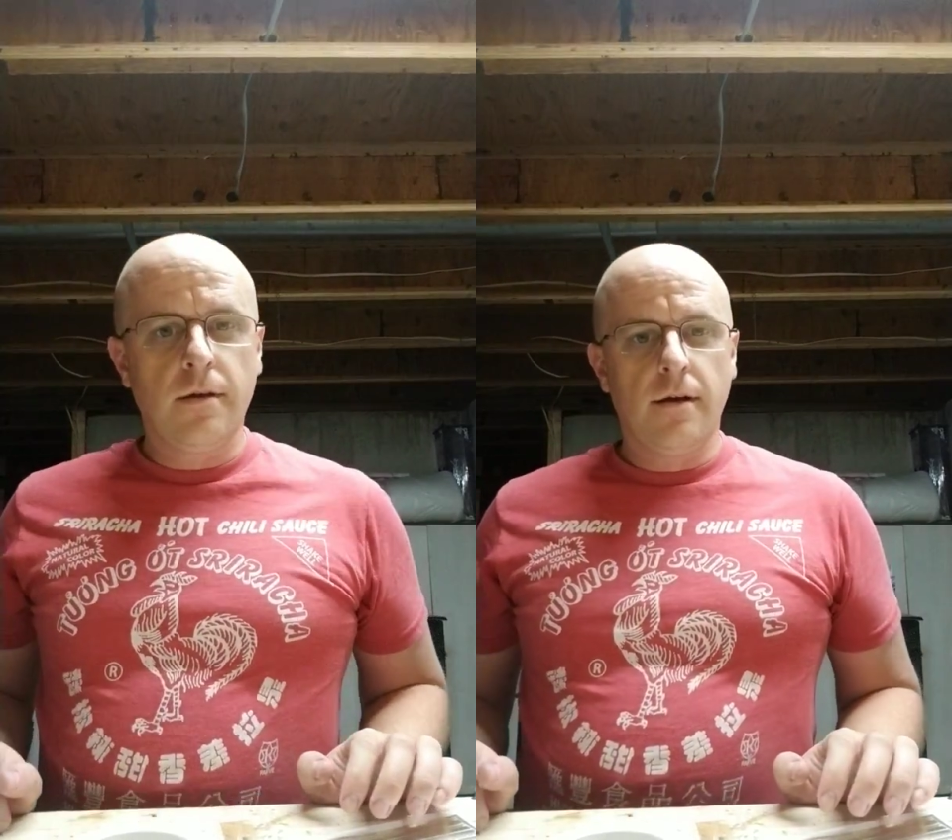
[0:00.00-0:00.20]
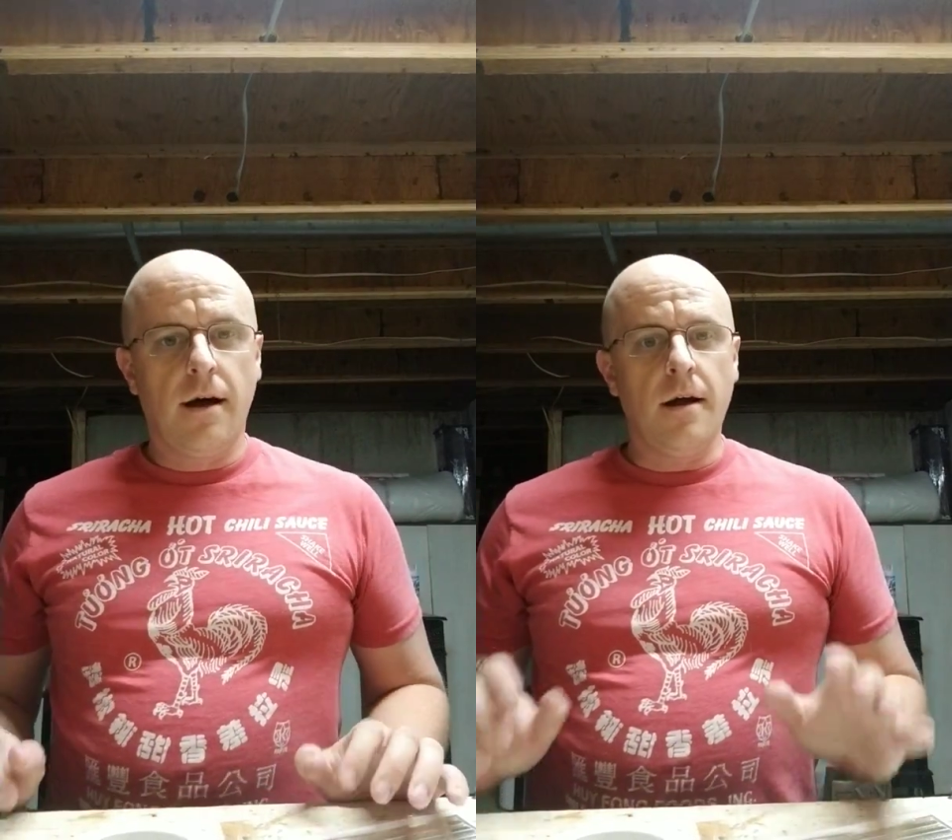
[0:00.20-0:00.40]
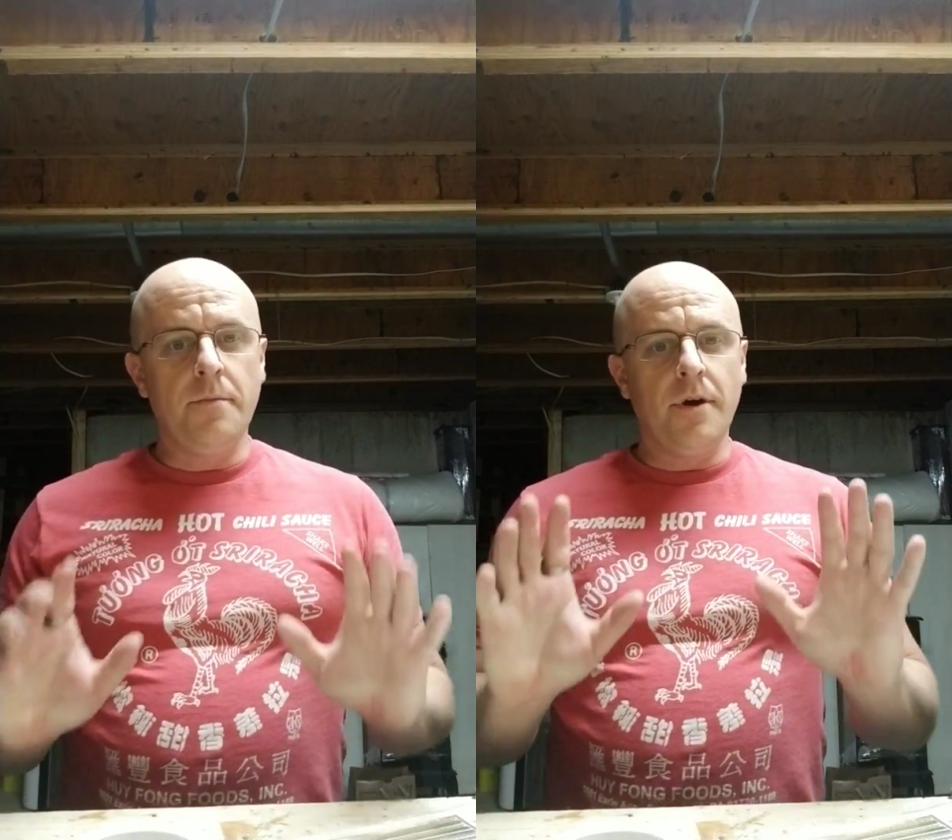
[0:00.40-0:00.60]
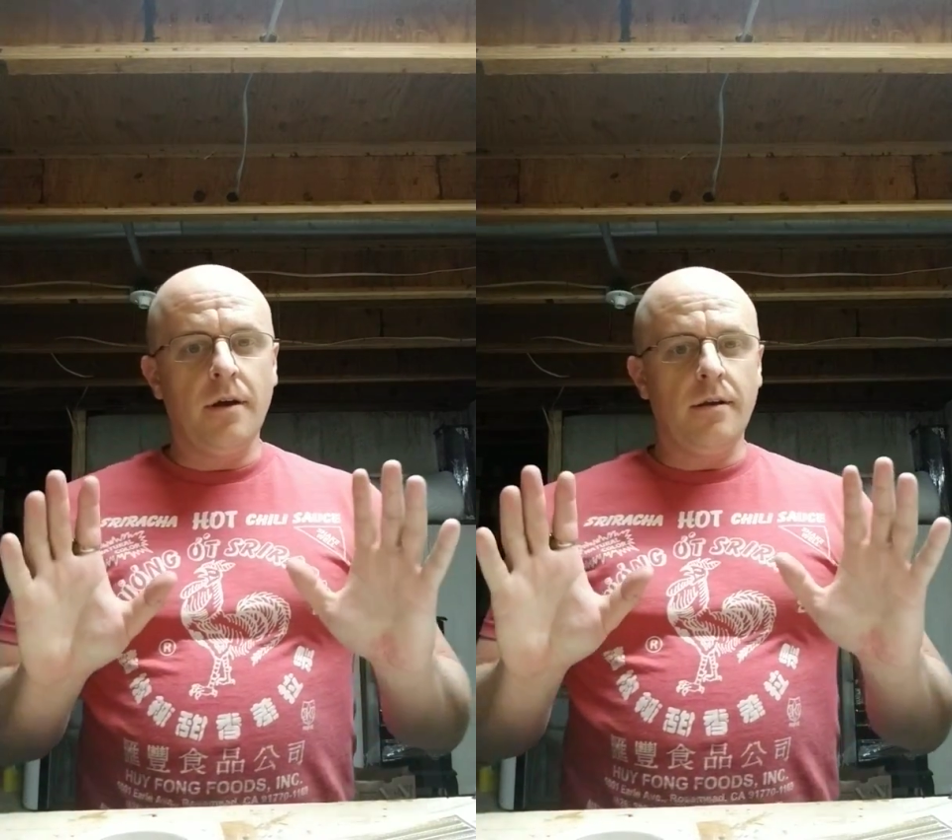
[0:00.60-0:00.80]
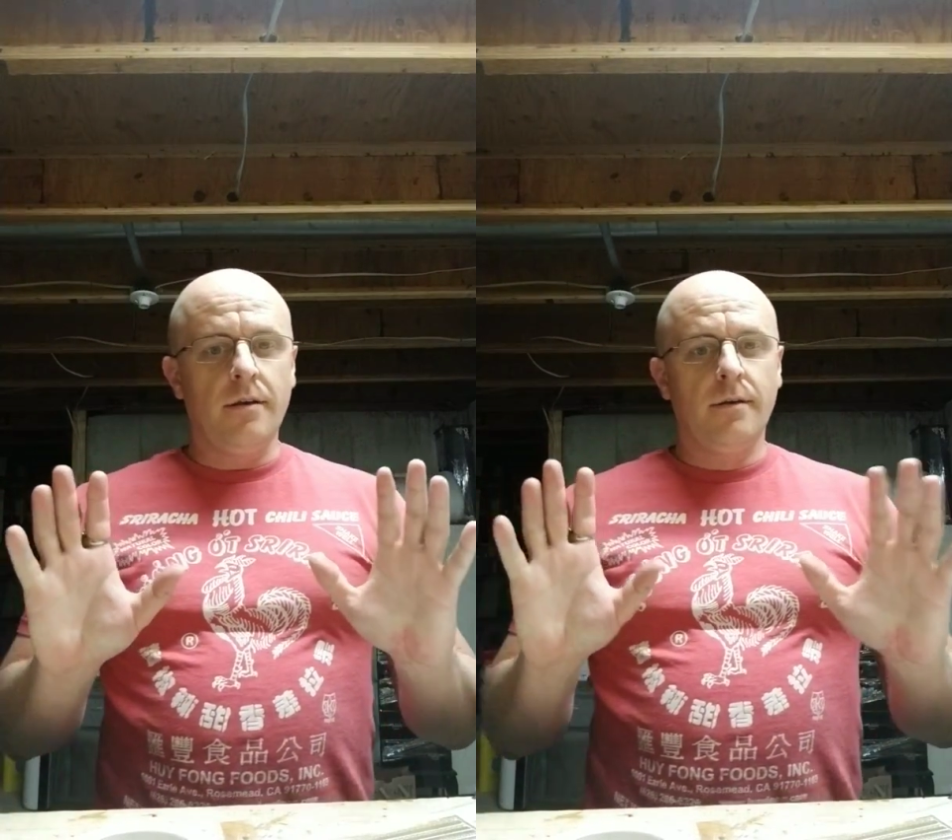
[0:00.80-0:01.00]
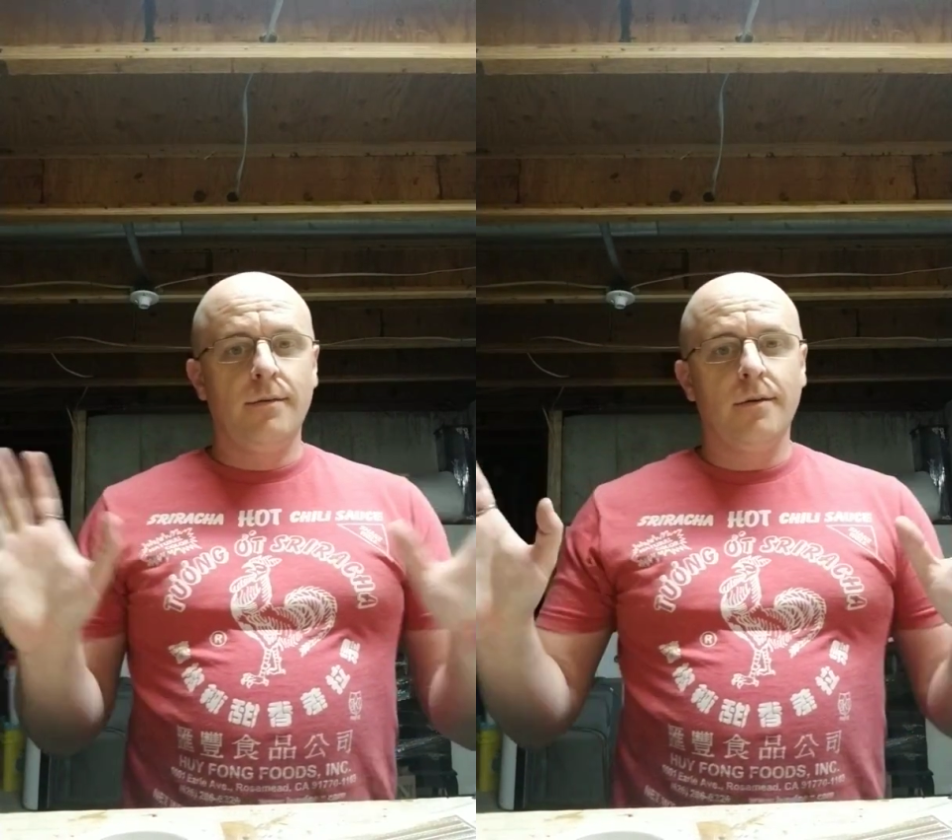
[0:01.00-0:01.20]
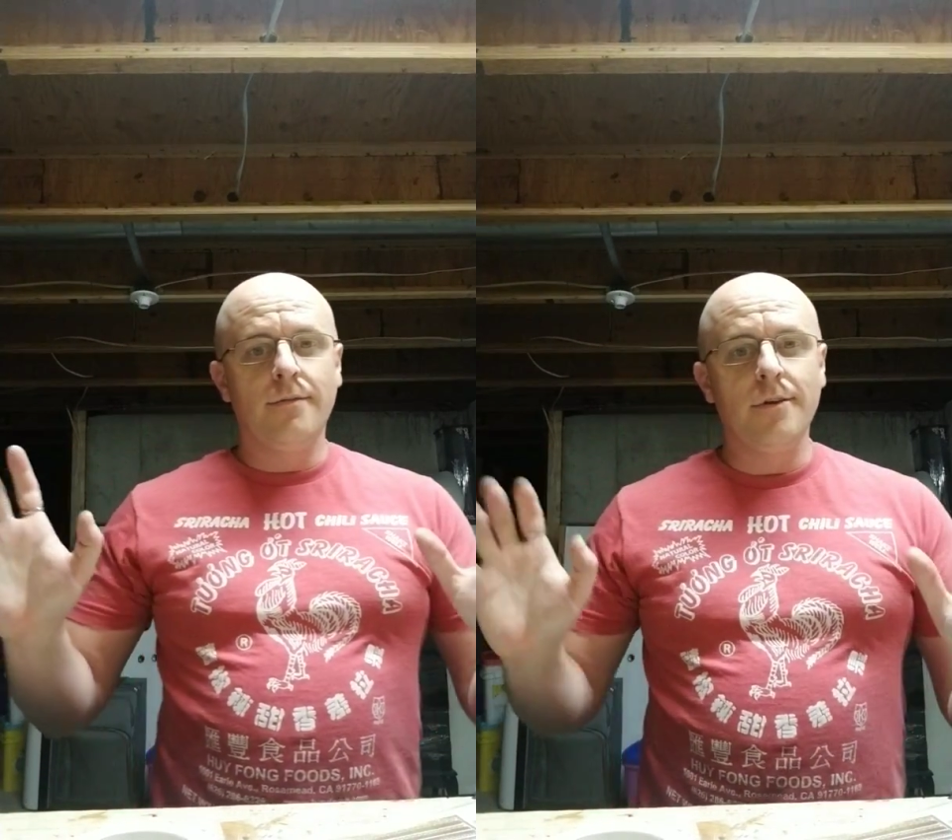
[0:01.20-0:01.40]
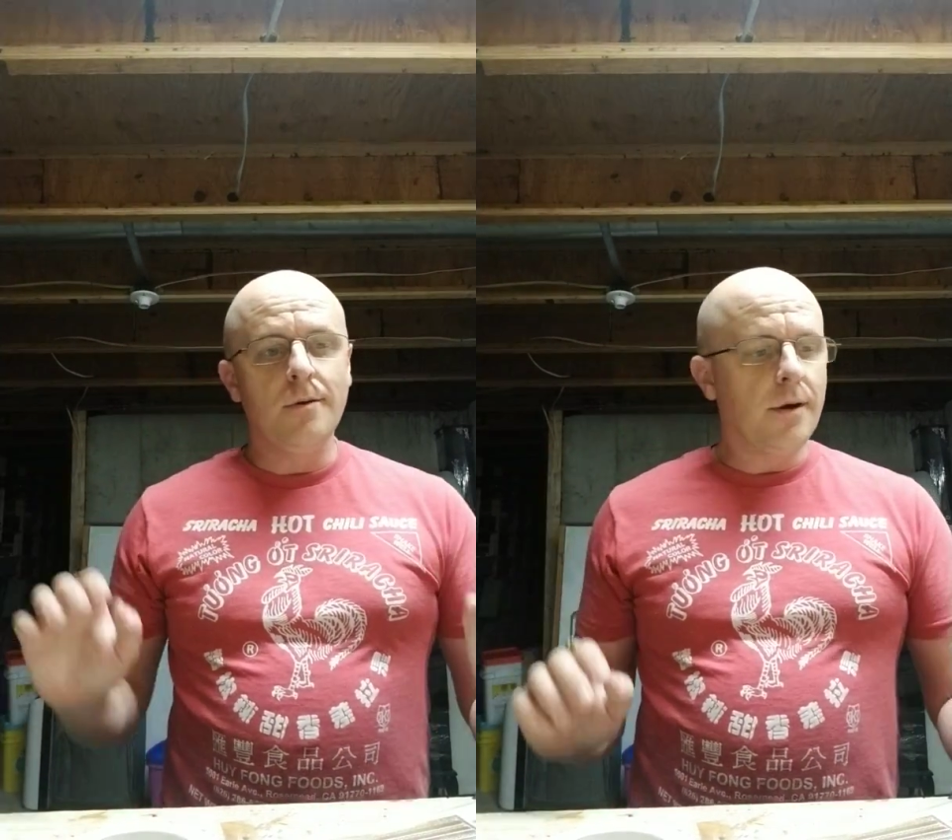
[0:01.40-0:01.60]
I'm not a
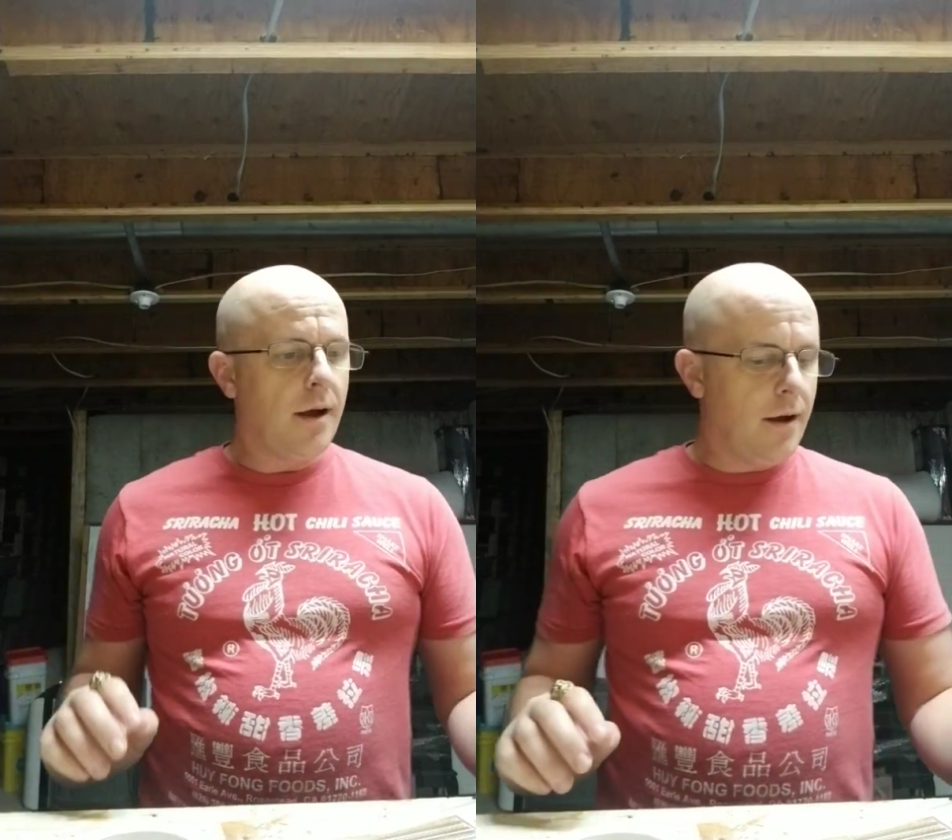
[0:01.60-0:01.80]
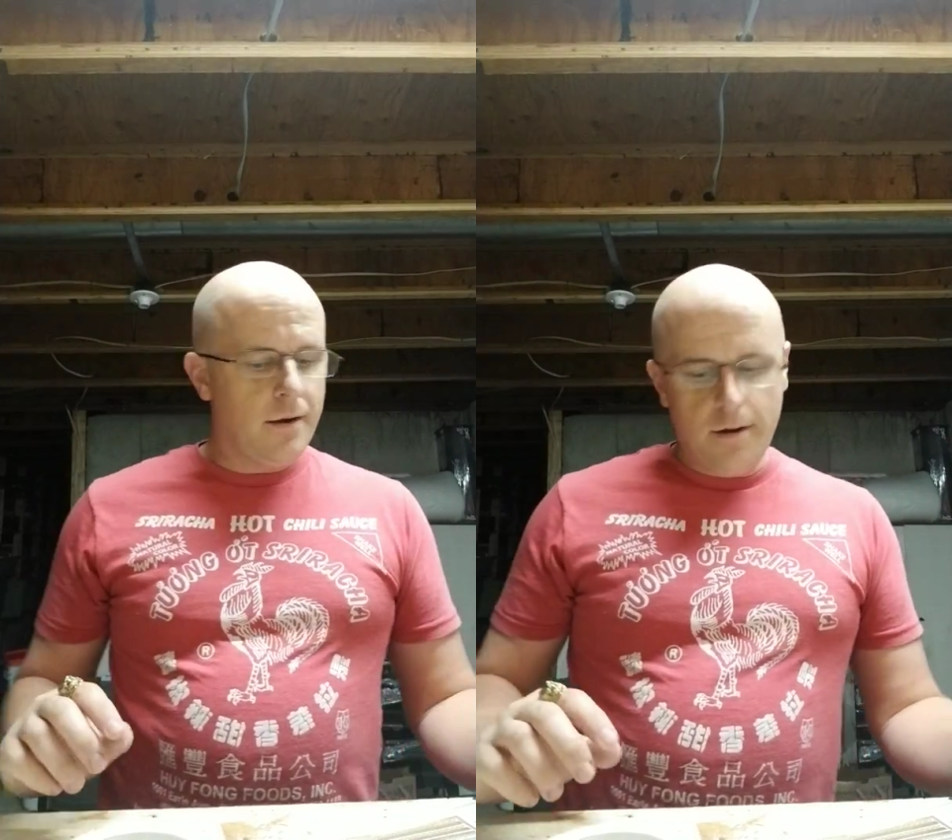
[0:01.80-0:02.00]
video guy and